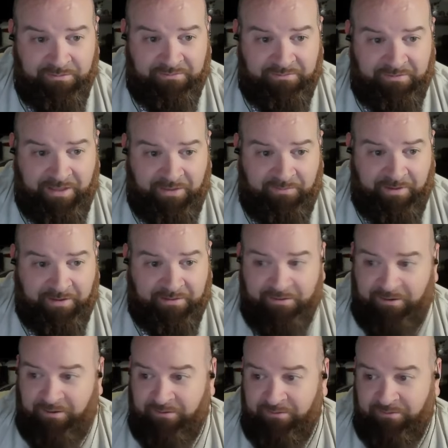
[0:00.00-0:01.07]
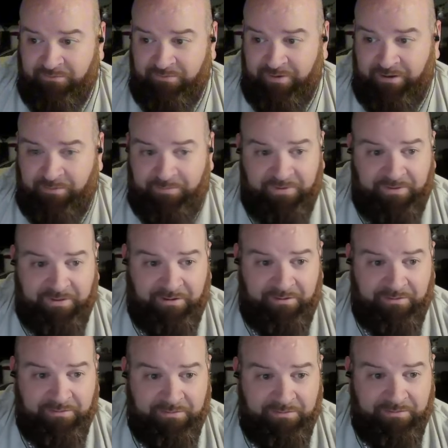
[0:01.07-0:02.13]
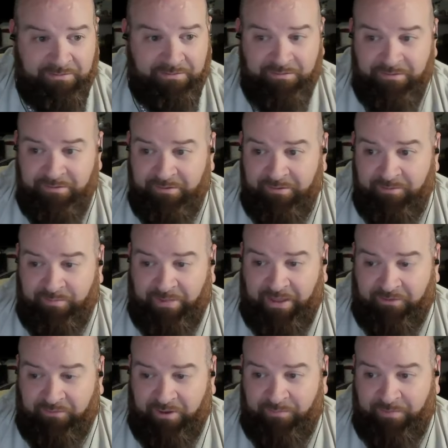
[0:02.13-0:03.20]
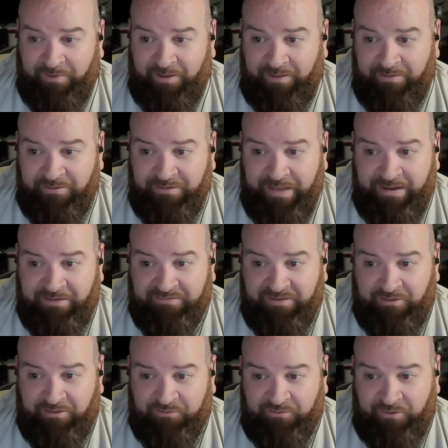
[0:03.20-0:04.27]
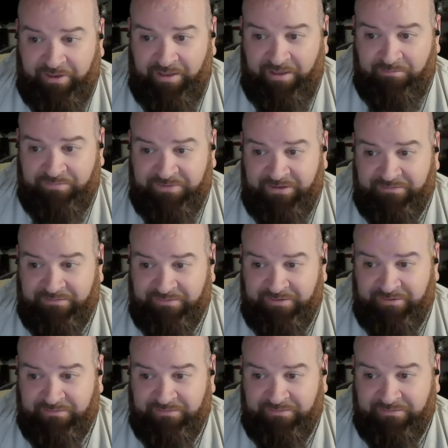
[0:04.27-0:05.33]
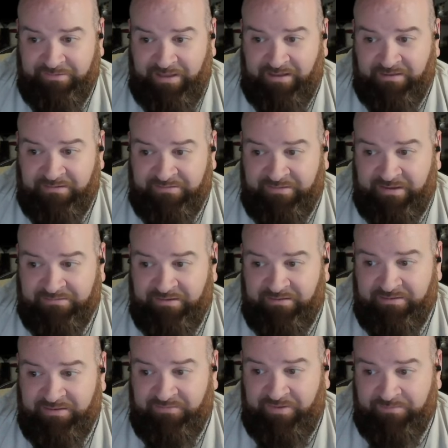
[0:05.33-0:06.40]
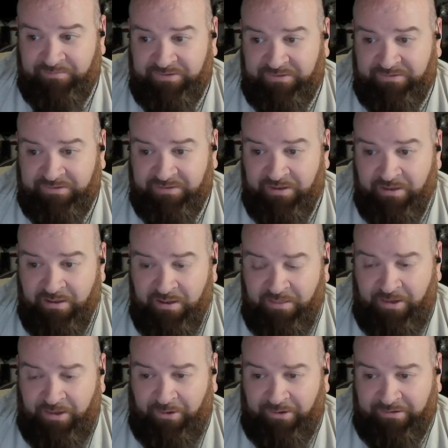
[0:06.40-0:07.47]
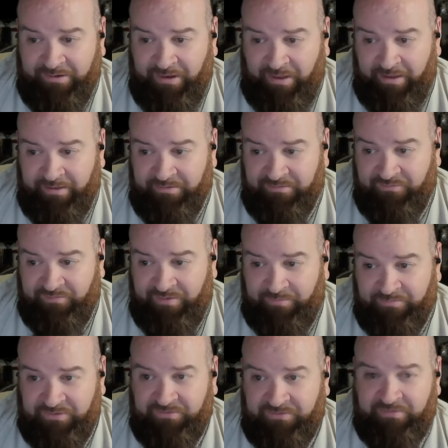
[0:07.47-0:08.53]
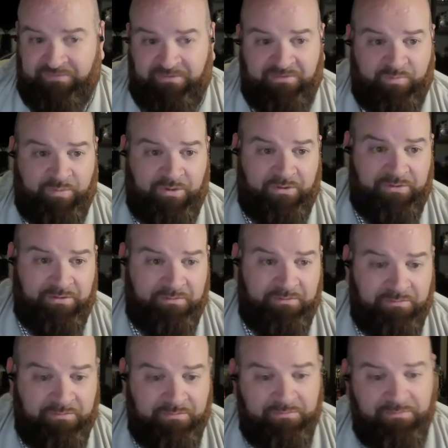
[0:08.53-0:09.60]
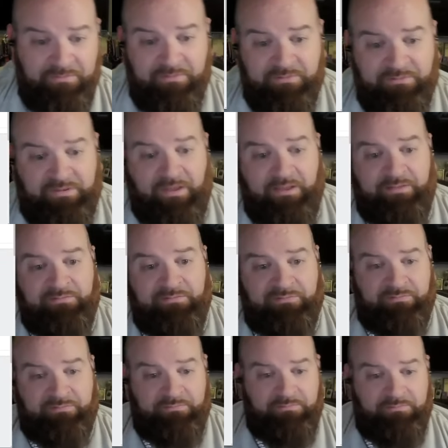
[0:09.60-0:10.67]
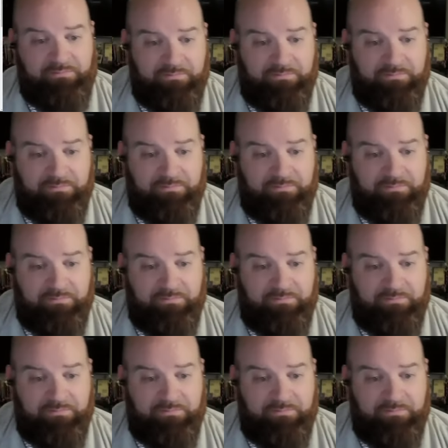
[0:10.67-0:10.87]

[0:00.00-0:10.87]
You see that right there? Right up in there? Back right behind there? That is, those are empty seats. That is sections of empty seats. There are tons of empty seats in this building. Tons.